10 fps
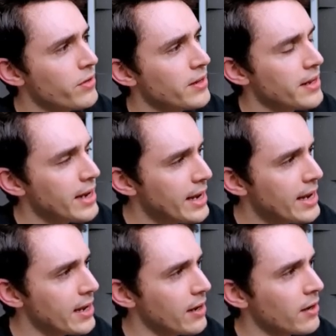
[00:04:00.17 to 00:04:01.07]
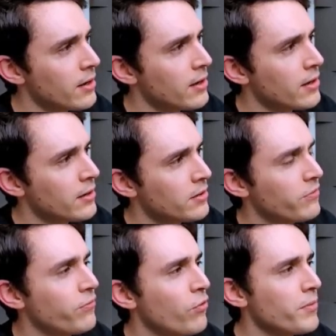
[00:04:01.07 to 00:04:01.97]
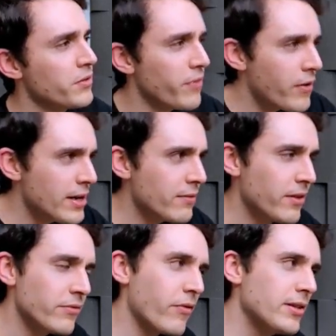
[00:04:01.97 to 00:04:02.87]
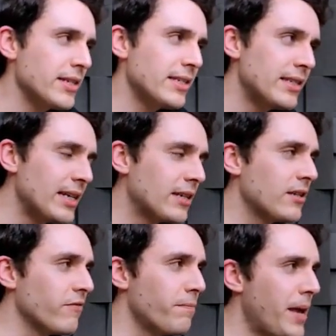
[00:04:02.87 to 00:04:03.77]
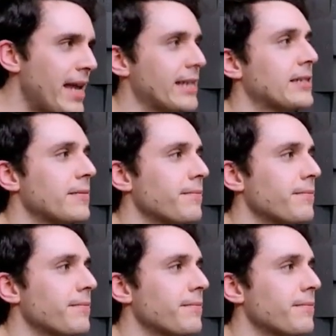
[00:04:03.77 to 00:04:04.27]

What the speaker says: in the ear to form this very distinctive pit,